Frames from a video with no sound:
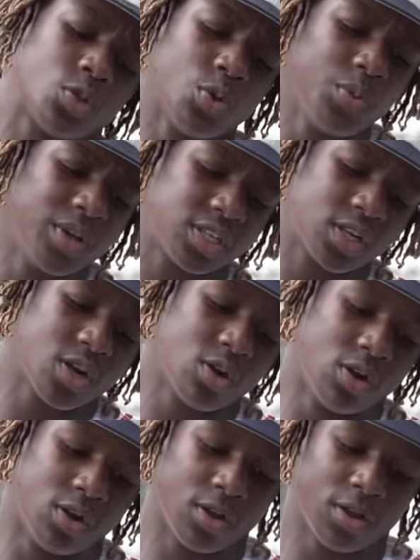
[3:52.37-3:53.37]
three weeks
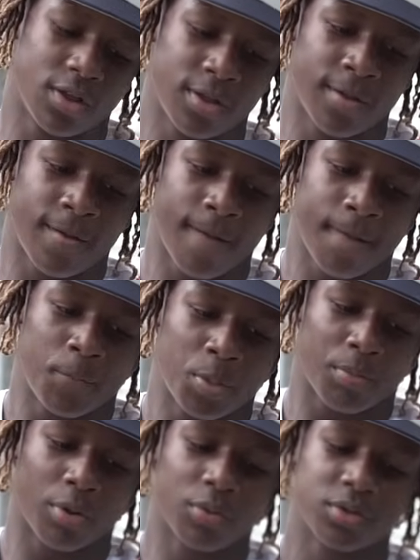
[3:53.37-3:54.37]
ago.
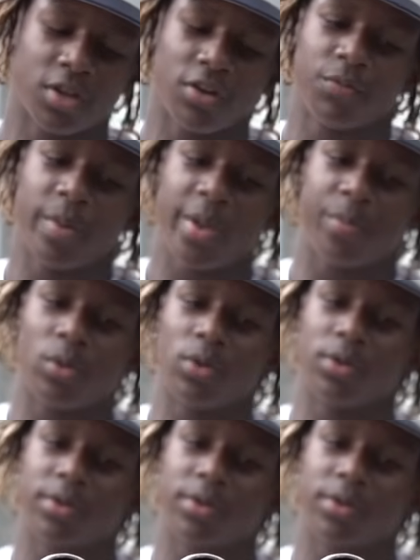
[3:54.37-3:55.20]
Pro Reserve Maple,